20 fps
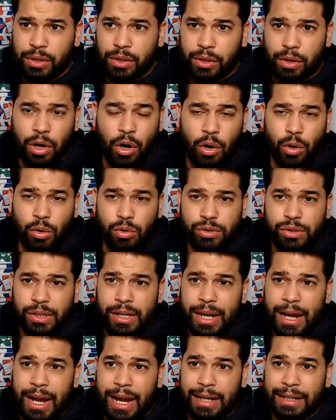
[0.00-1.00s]
Goes,
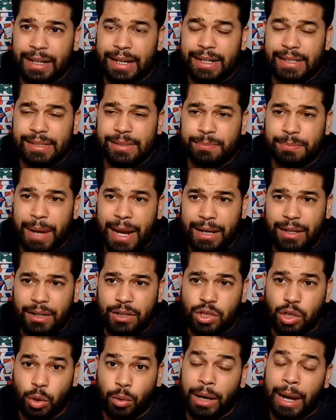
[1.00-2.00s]
and then his
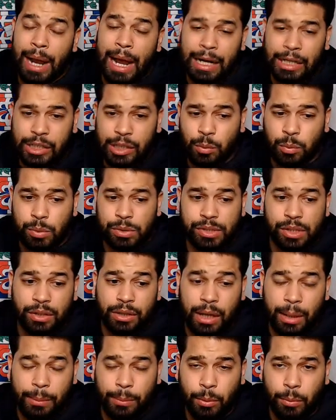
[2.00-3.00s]
mandatory actually was a
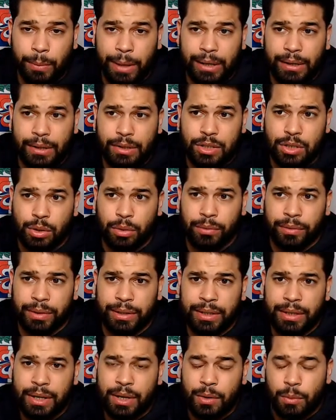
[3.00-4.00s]
double
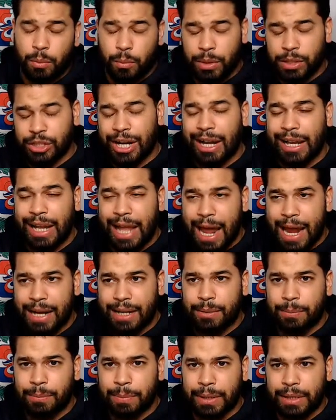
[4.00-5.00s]
mandatory which I like
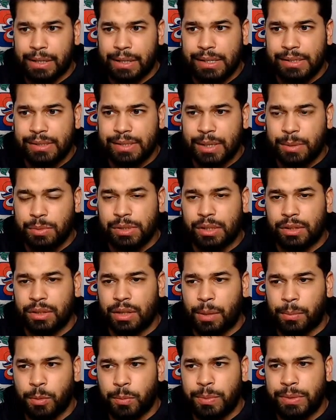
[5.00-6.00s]
because he was the
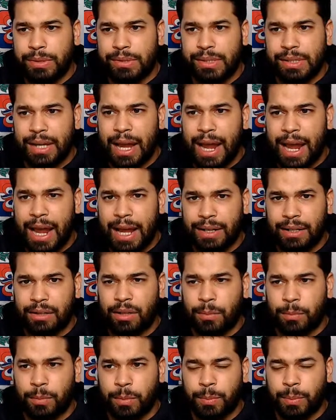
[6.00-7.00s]
WBC and
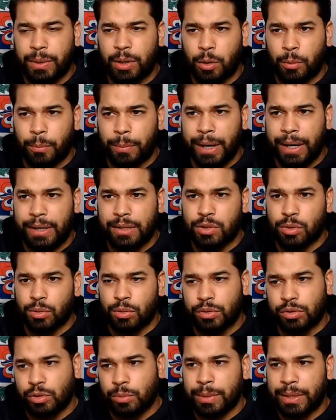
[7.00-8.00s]
the WBO
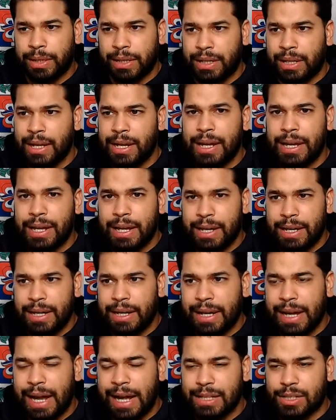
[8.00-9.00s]
mandatory. So meaning
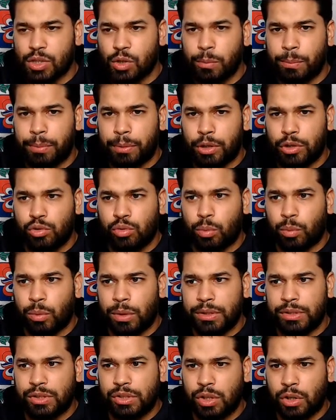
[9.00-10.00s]
he got two birds with
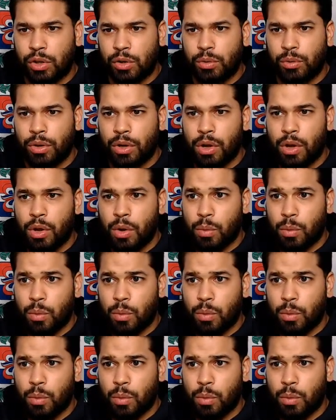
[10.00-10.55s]
one stone.